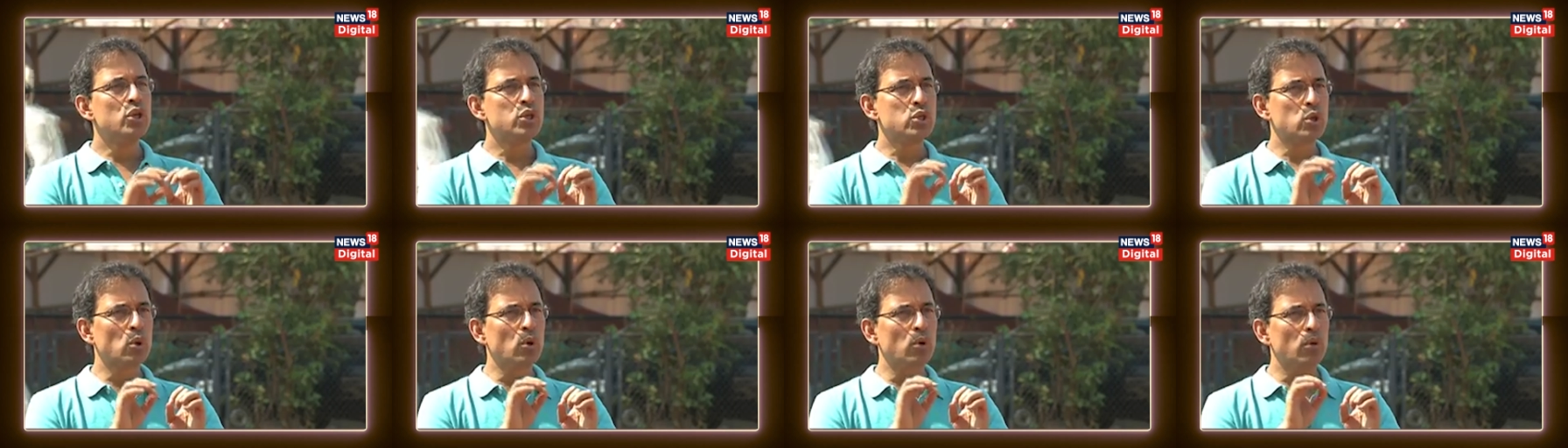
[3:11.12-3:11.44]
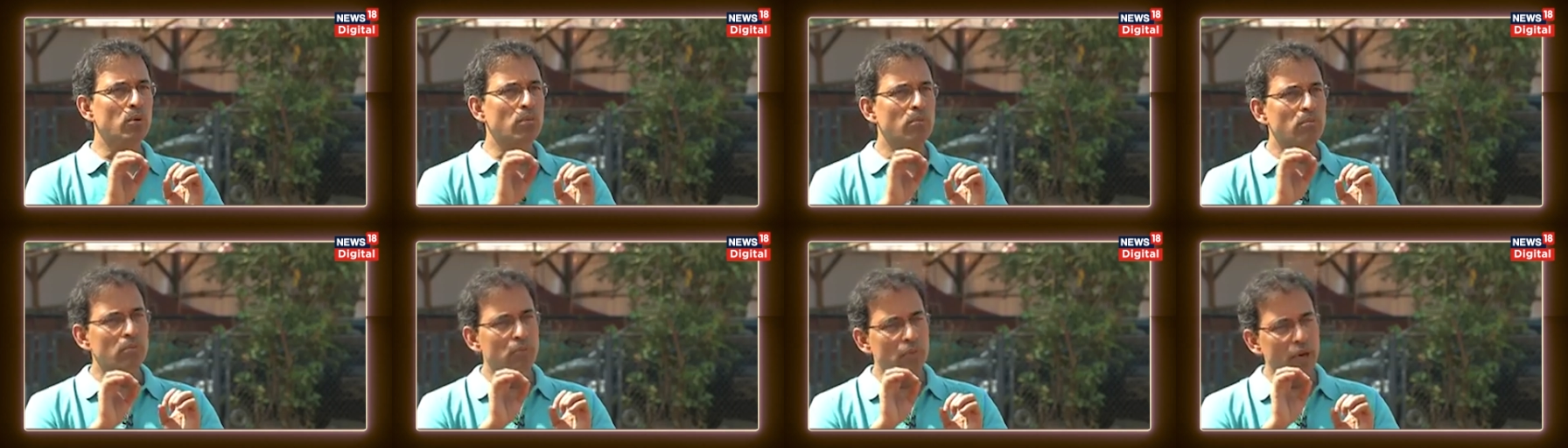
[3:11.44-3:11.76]

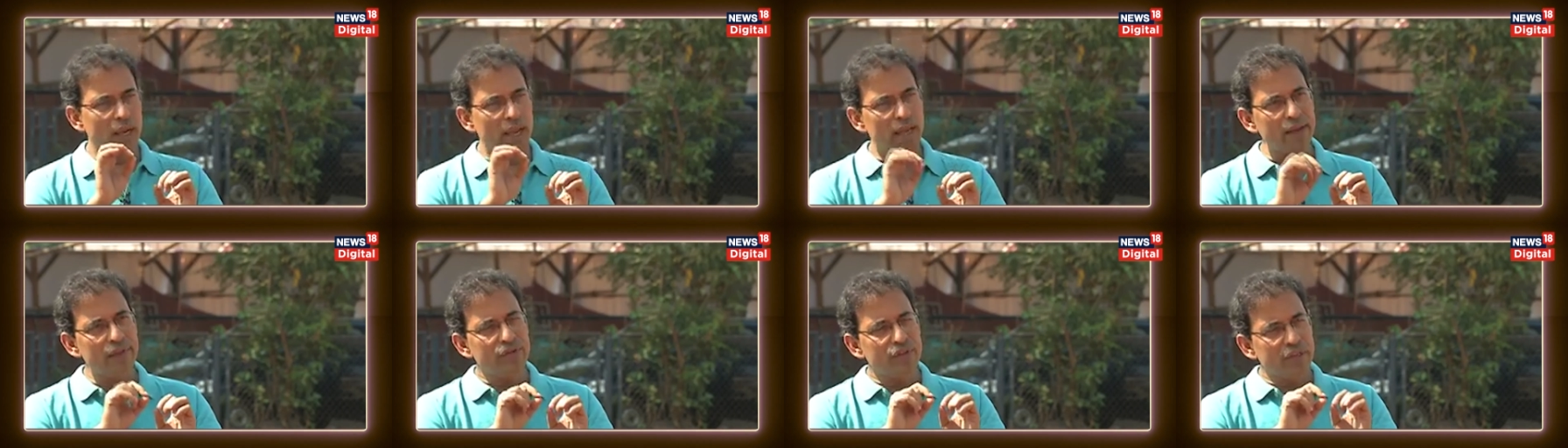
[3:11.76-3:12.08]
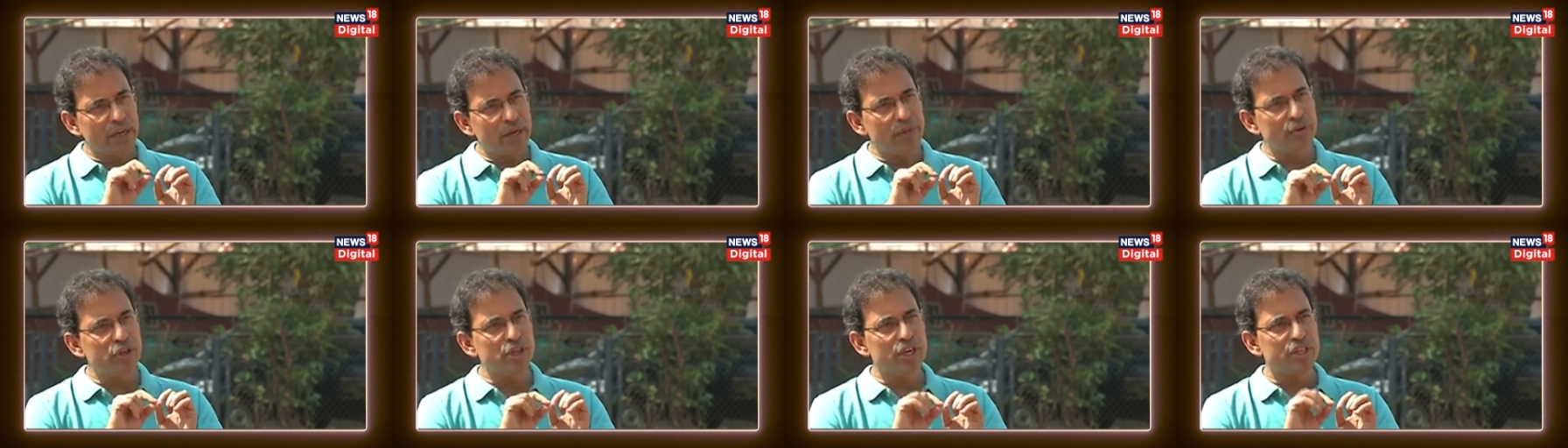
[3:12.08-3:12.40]
So live
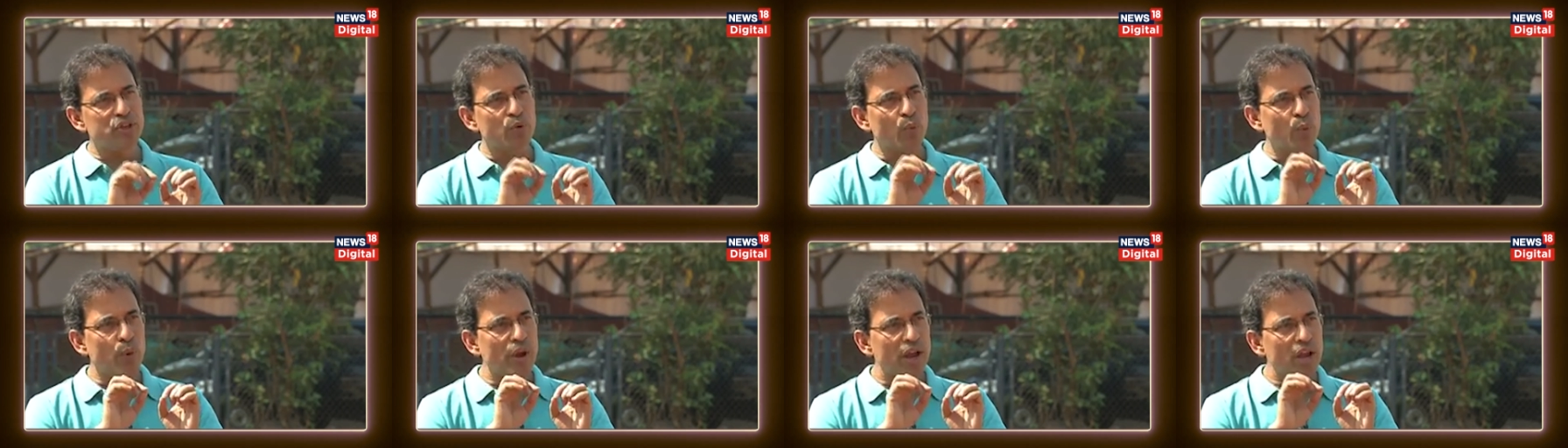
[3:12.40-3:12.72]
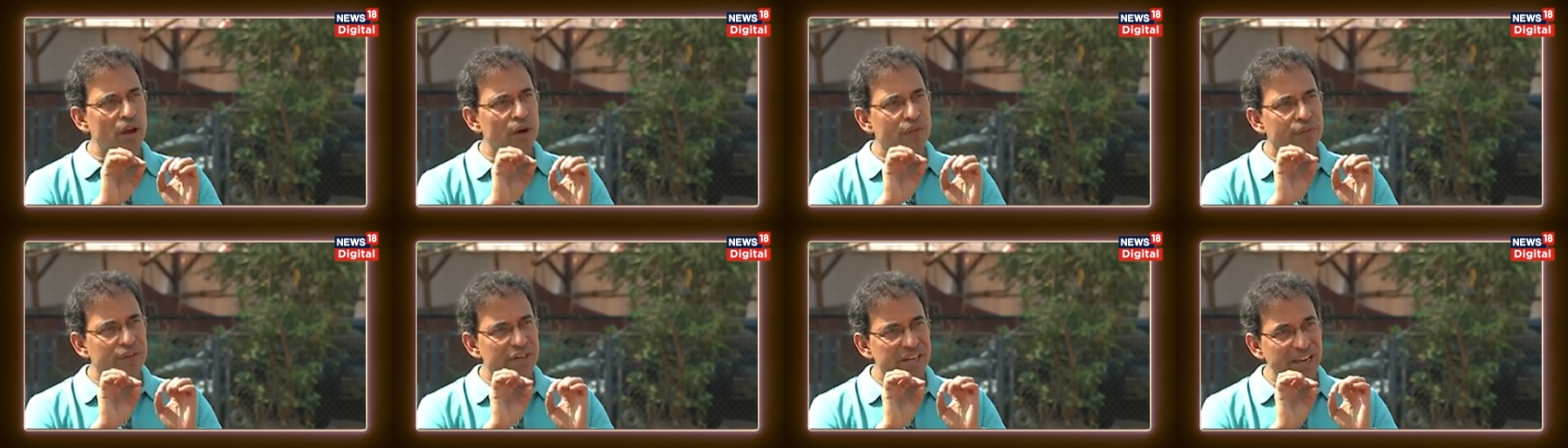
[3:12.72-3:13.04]
television has a
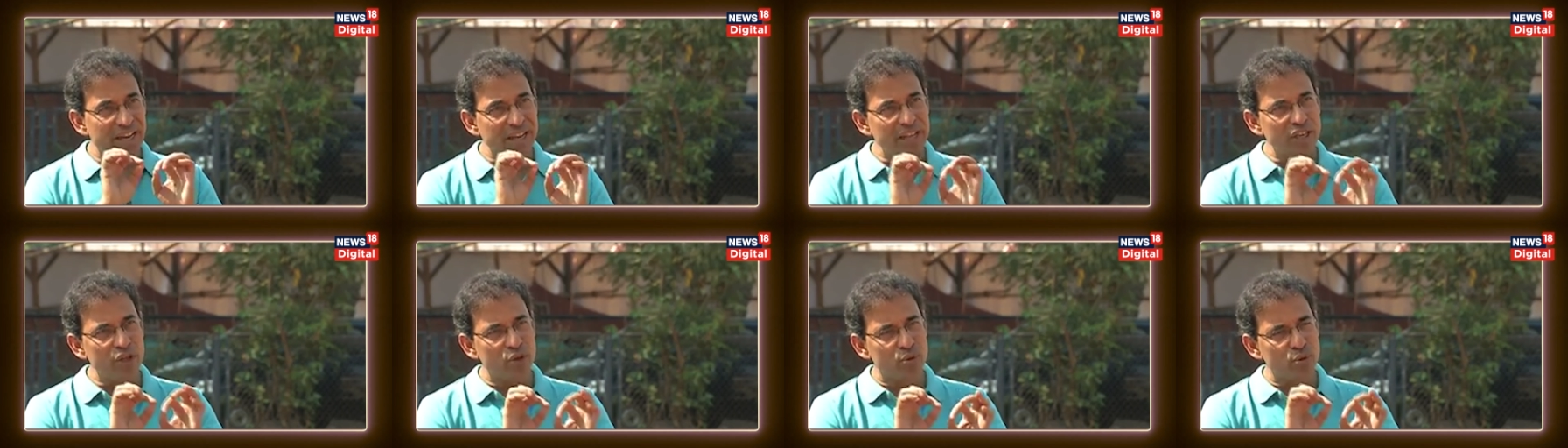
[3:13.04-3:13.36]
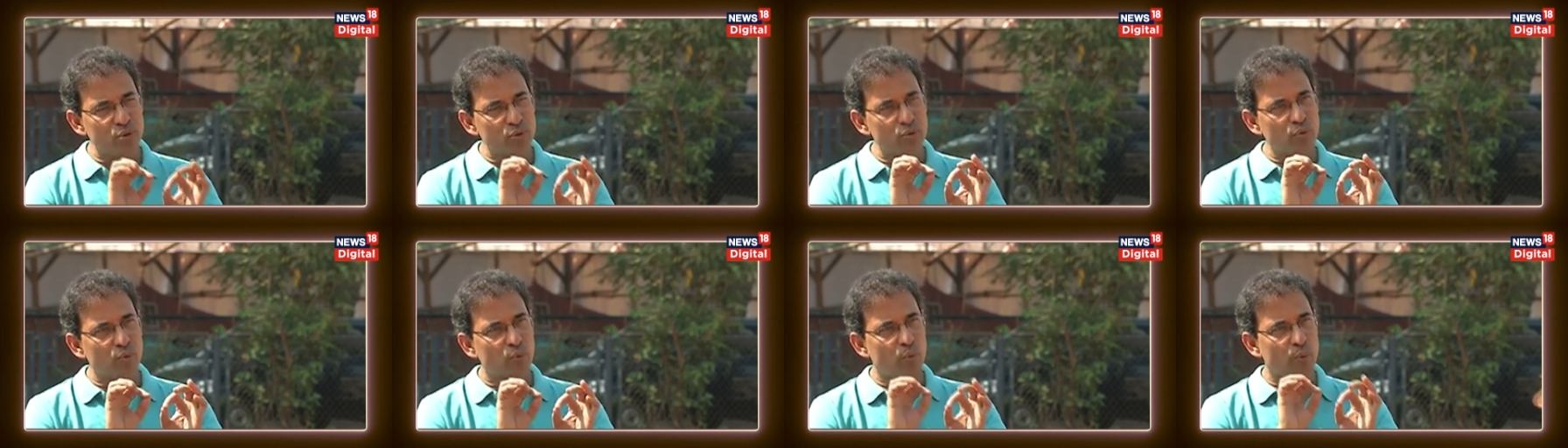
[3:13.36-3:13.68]
way of telling
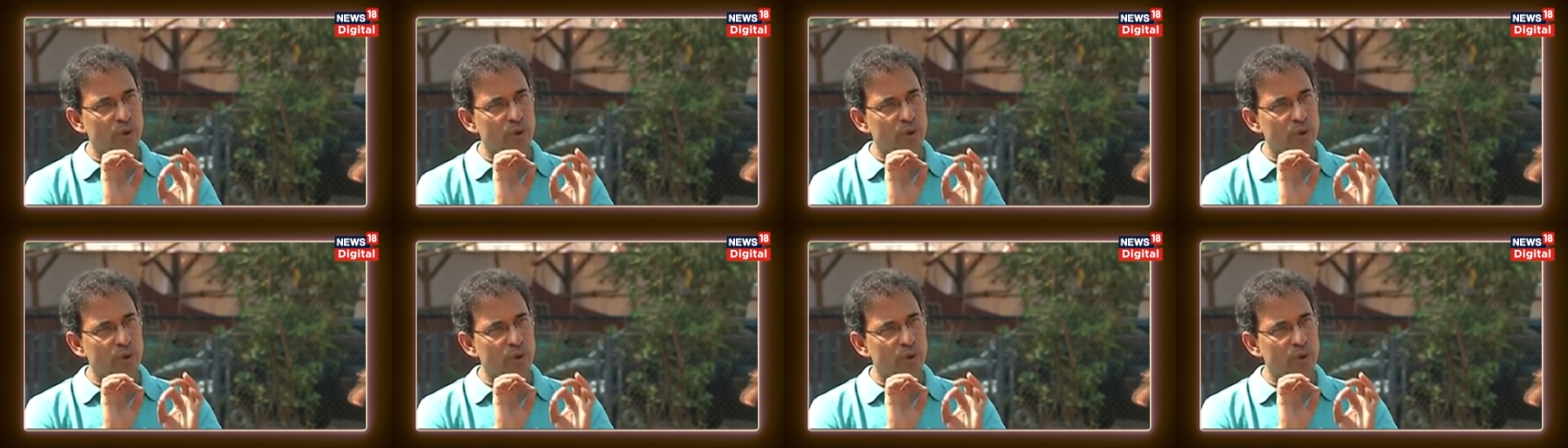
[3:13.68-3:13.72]
you